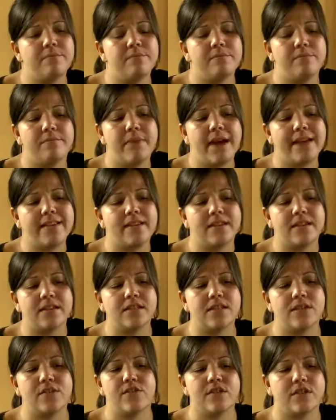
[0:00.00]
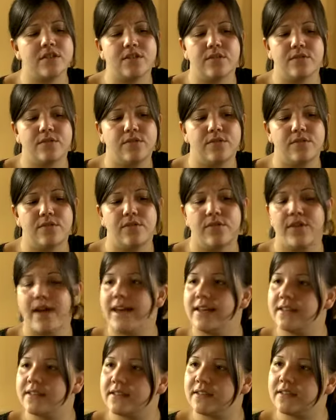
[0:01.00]
my tendency usually is to
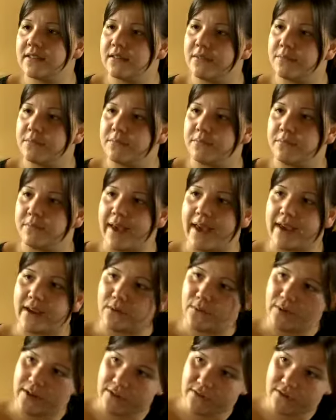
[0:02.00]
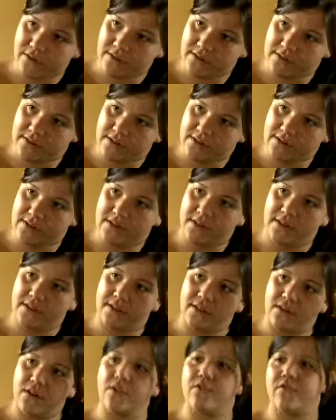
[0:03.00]
ask back questions
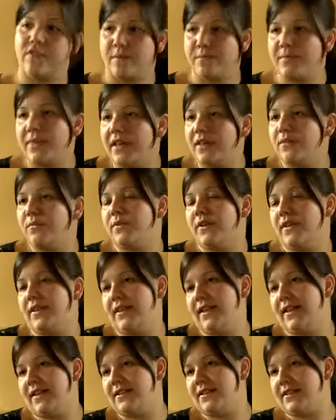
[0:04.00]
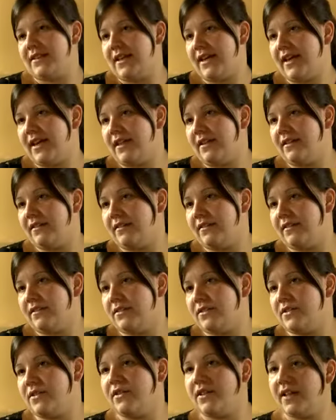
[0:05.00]
or repeat what they say
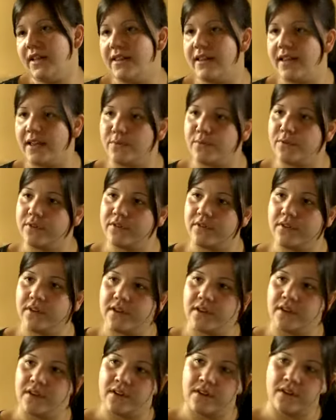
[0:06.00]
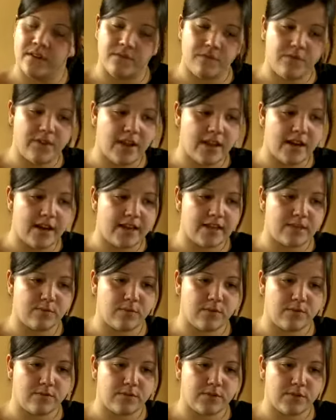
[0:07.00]
so that they would realize
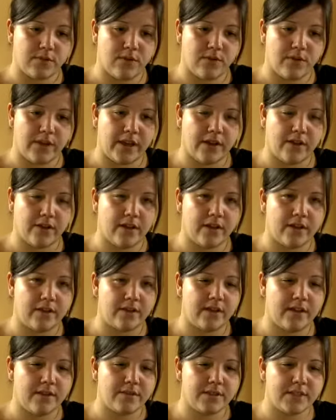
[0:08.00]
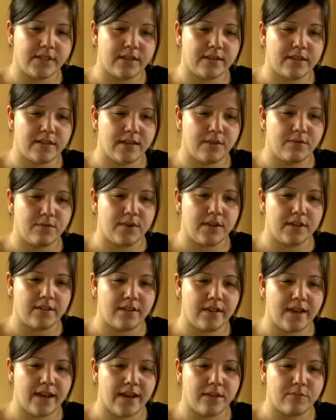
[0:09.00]
what was going on. There was, I think, one
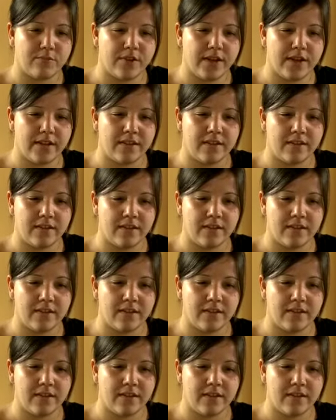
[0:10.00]
time when